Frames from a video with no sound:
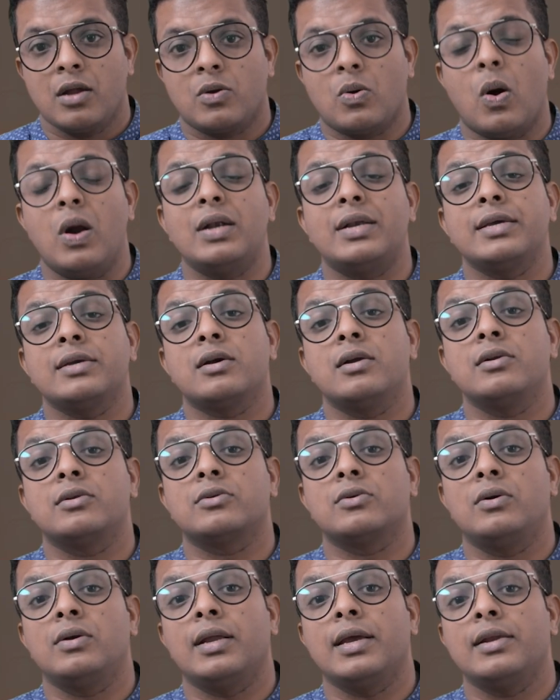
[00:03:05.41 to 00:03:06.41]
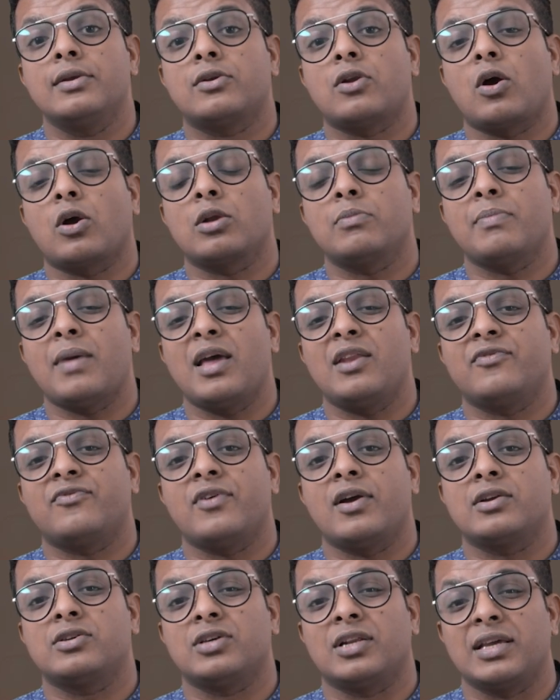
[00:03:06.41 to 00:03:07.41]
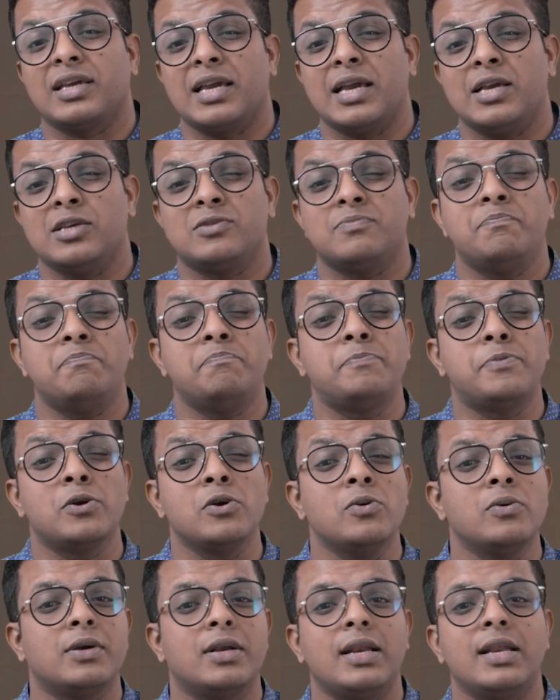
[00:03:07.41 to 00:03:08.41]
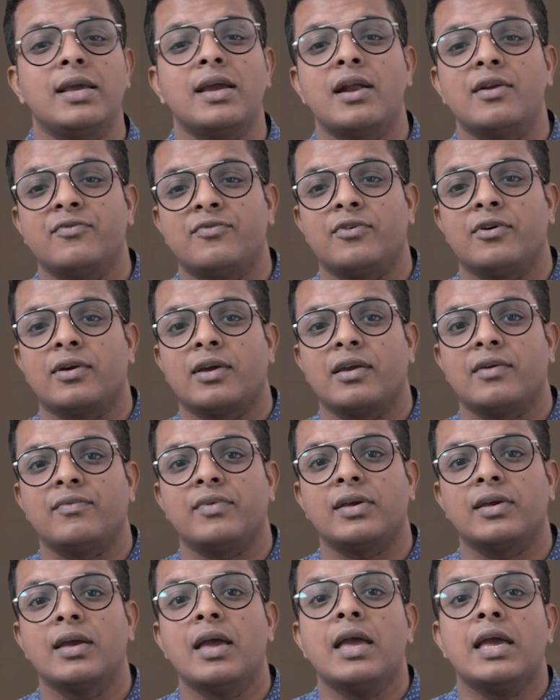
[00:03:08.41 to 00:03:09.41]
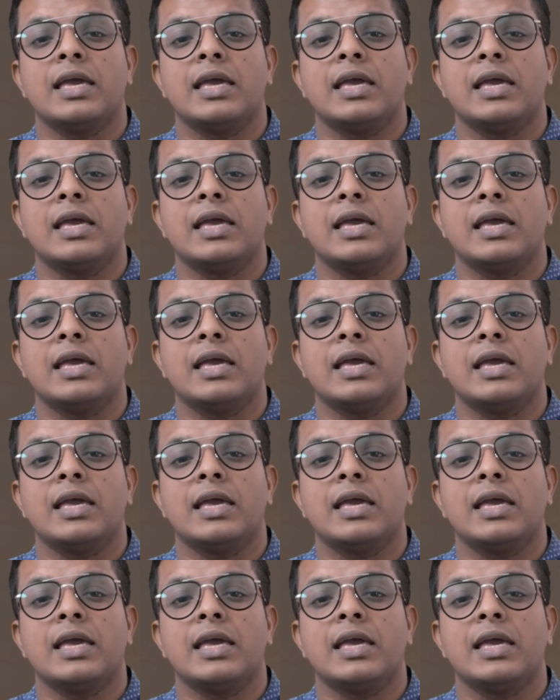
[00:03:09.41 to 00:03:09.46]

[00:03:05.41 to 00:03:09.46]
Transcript: Quality control in rocket manufacturing is brutally unforgiving.